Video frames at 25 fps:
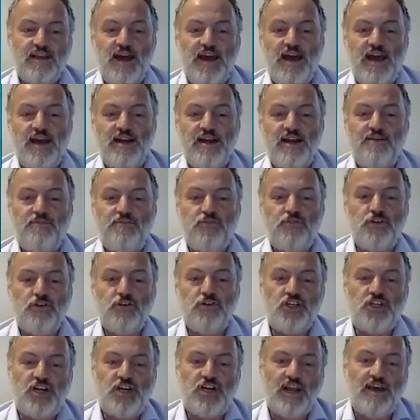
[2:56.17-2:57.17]
an
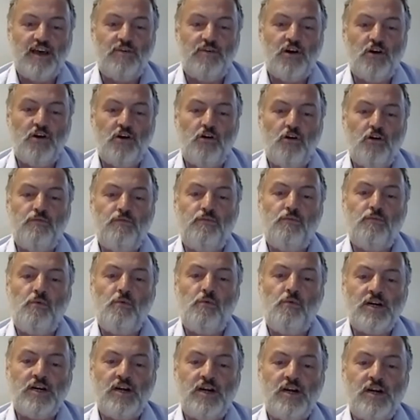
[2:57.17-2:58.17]
average level of
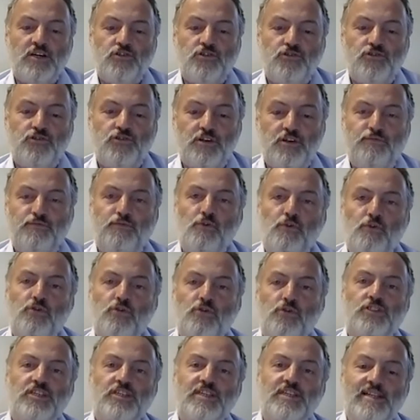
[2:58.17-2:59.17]

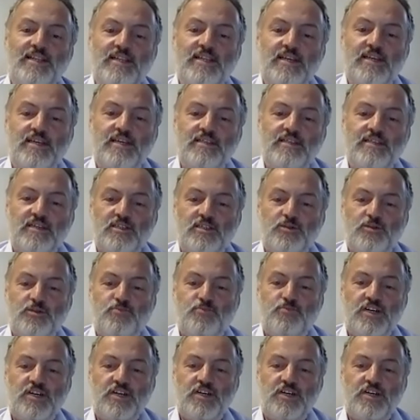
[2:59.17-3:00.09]
140 liters per